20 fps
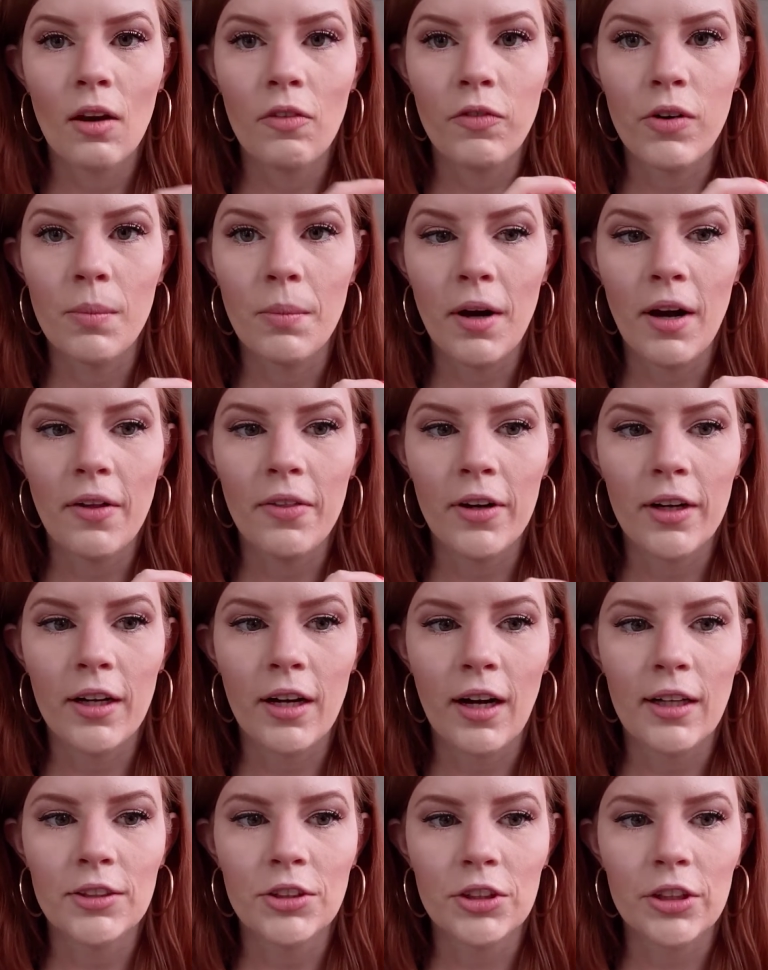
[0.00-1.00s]
from other
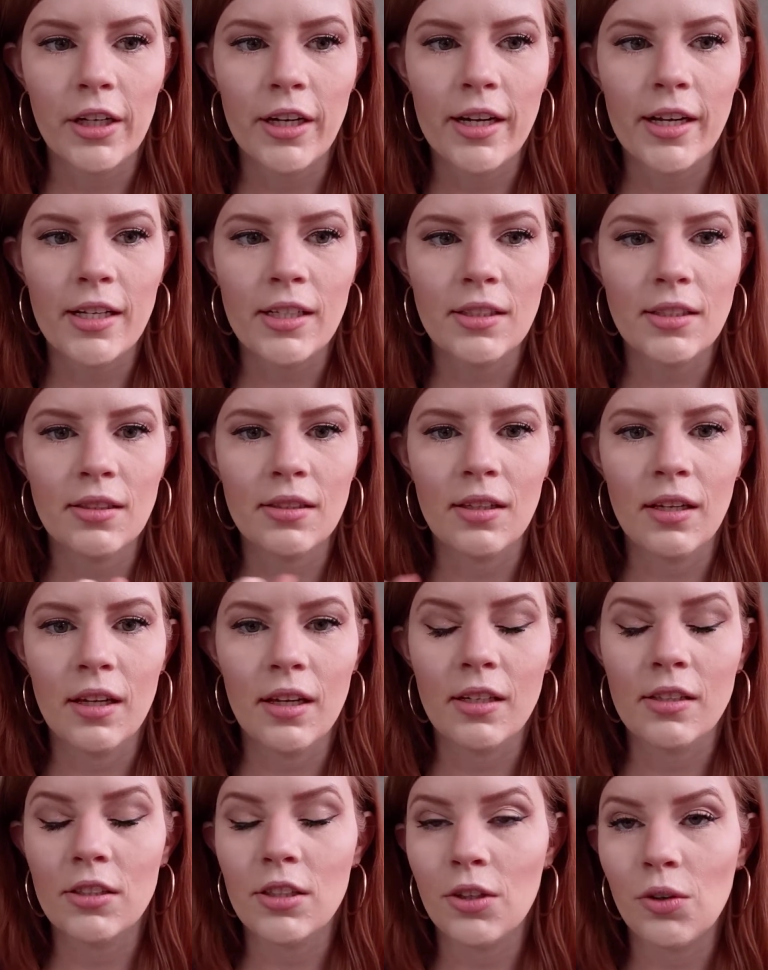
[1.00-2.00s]
countries
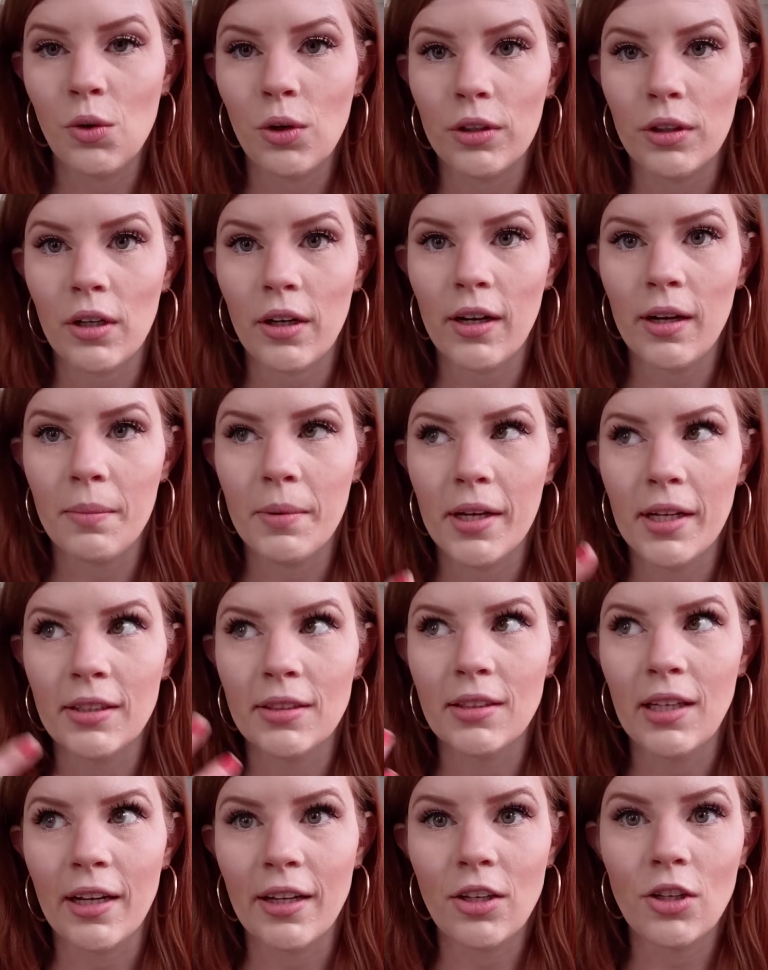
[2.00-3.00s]
into North Korea,
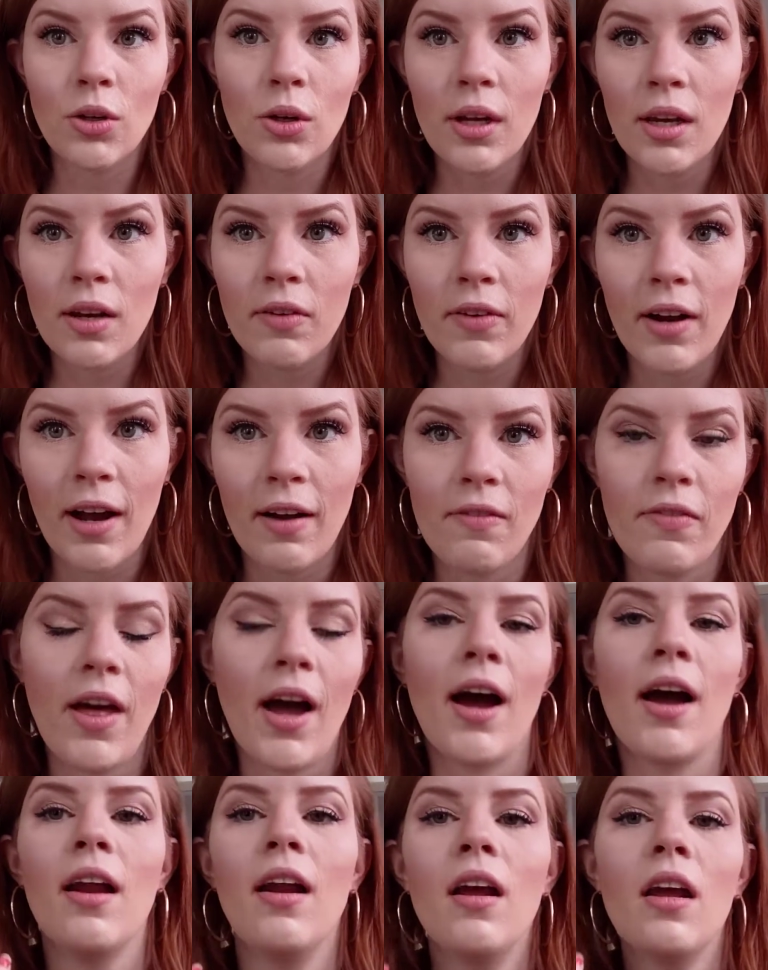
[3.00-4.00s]
because like you can't even have
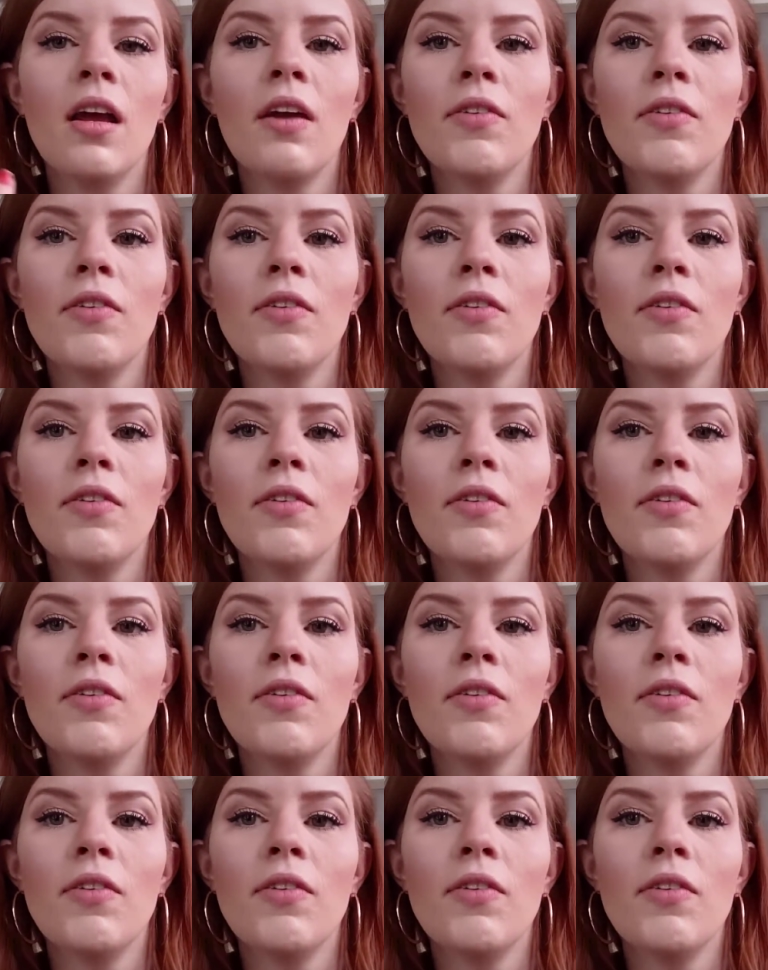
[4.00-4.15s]
that.